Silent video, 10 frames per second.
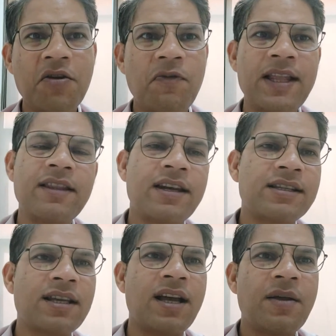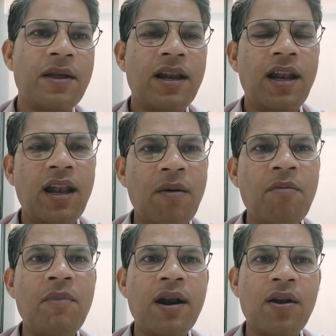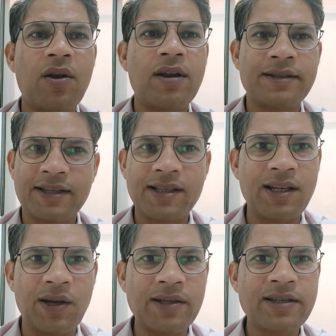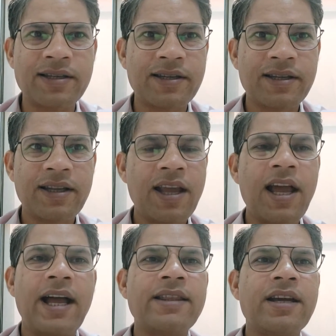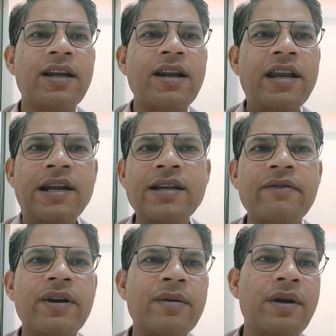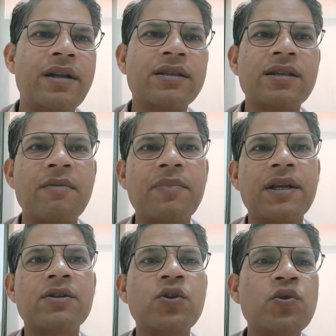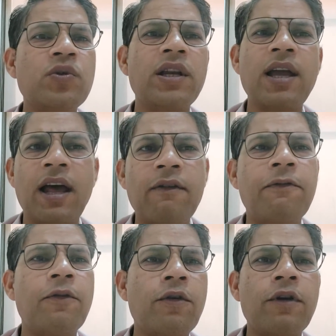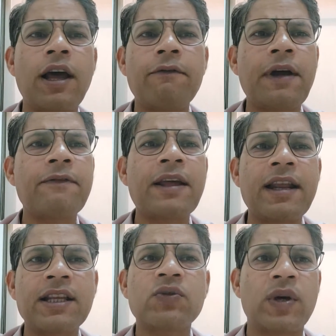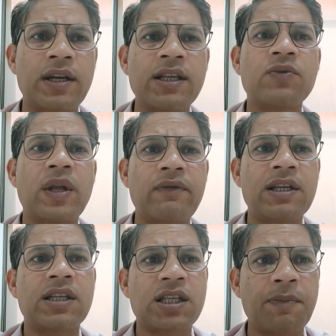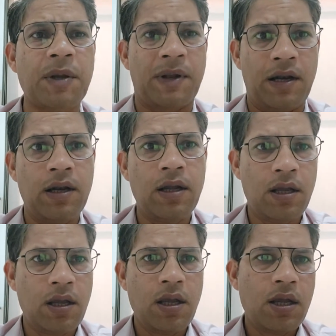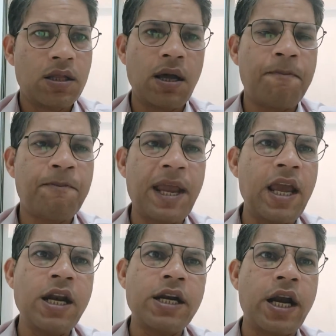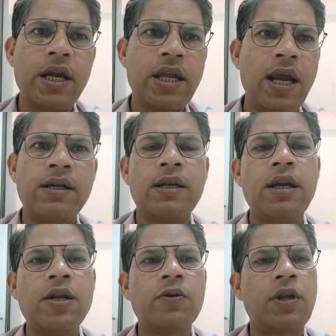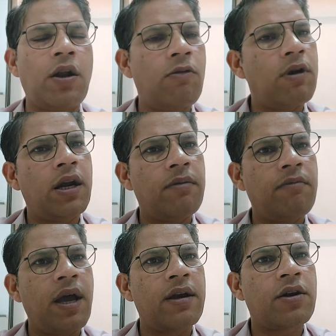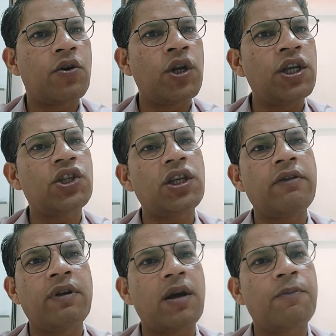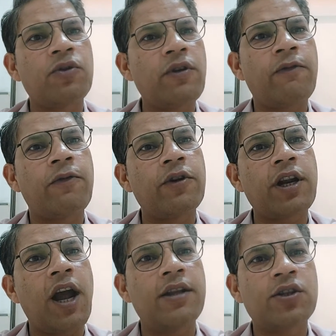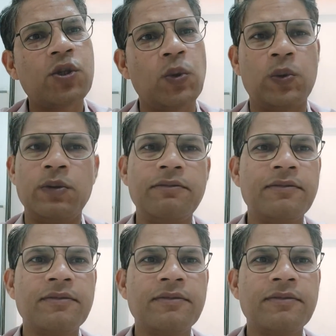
When there is a lumbar lordosis is lost and the intervertebral disc compressed, usually L4, L5 and S1 is very, very susceptible. The pain radiate into the lower limb and reach even up to the foot and sole.